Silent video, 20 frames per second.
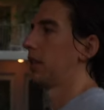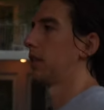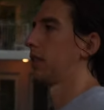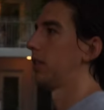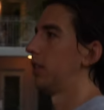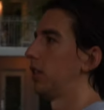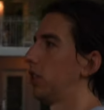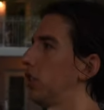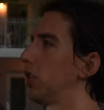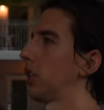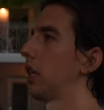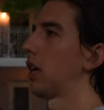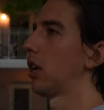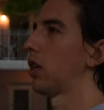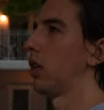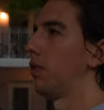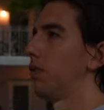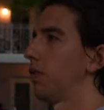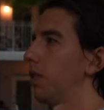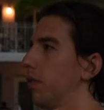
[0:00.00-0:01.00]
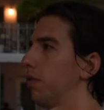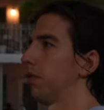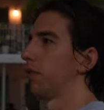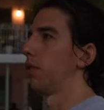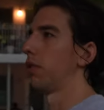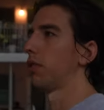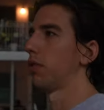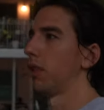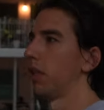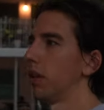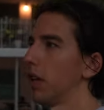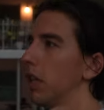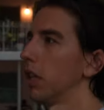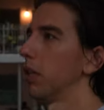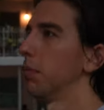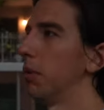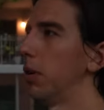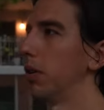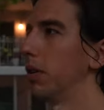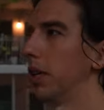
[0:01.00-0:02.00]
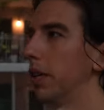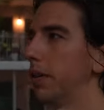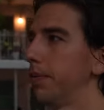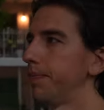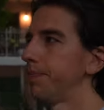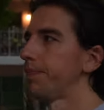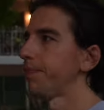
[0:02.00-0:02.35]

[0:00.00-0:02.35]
As soon as you can get coffee at 4:30 in the morning.